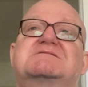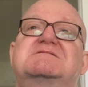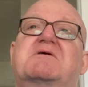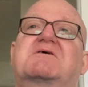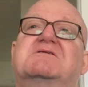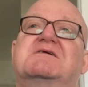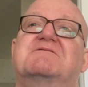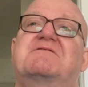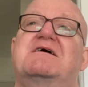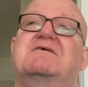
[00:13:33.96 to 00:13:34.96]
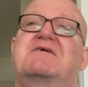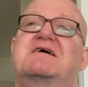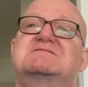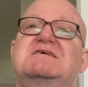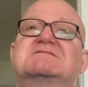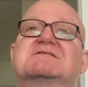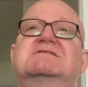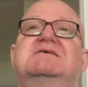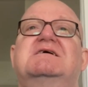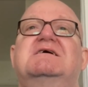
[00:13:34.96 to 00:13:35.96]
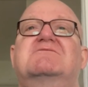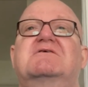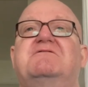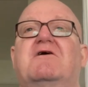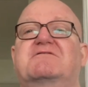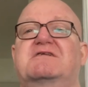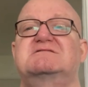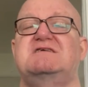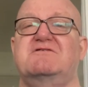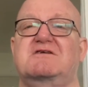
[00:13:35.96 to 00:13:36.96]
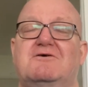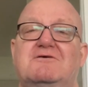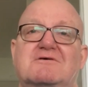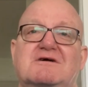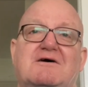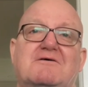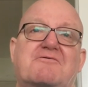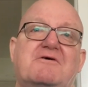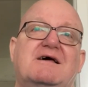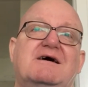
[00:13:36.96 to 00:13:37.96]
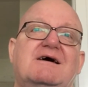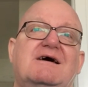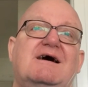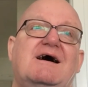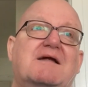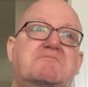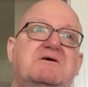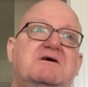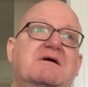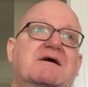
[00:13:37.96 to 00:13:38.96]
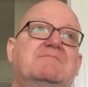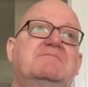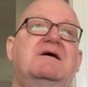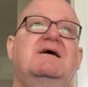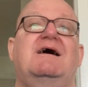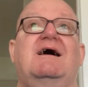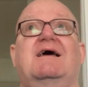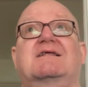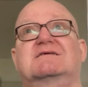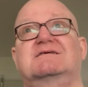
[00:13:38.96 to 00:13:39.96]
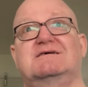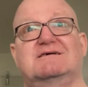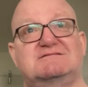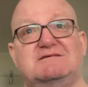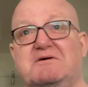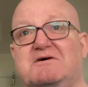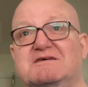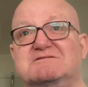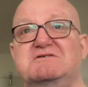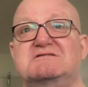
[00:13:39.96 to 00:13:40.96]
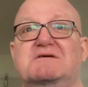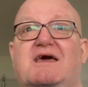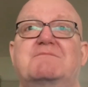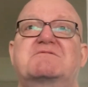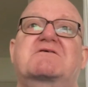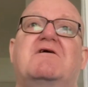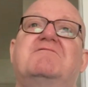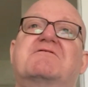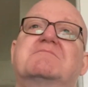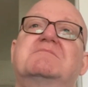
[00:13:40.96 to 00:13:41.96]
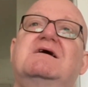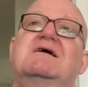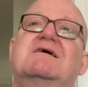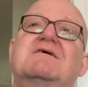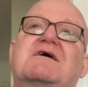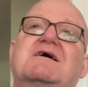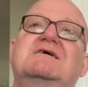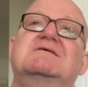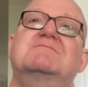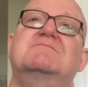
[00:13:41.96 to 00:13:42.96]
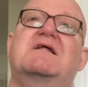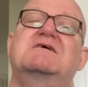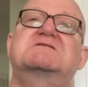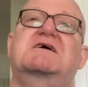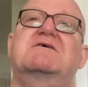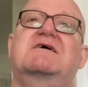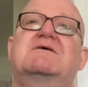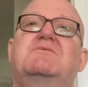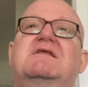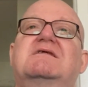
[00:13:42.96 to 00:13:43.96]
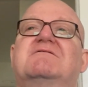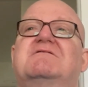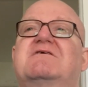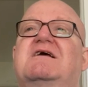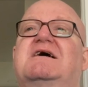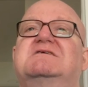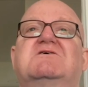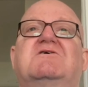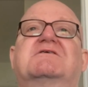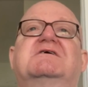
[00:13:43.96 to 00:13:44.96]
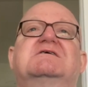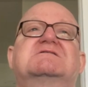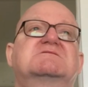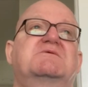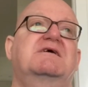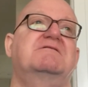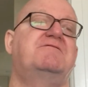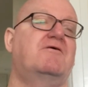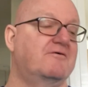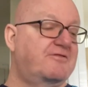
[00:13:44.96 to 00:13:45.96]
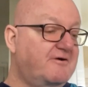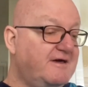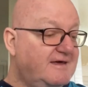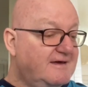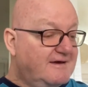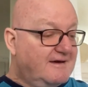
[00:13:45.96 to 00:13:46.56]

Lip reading: typical of their season, were involved in a 7-goal thriller at Birmingham. And as typical as recent games have gone for them, they managed to get a win very late on to win it 4-3.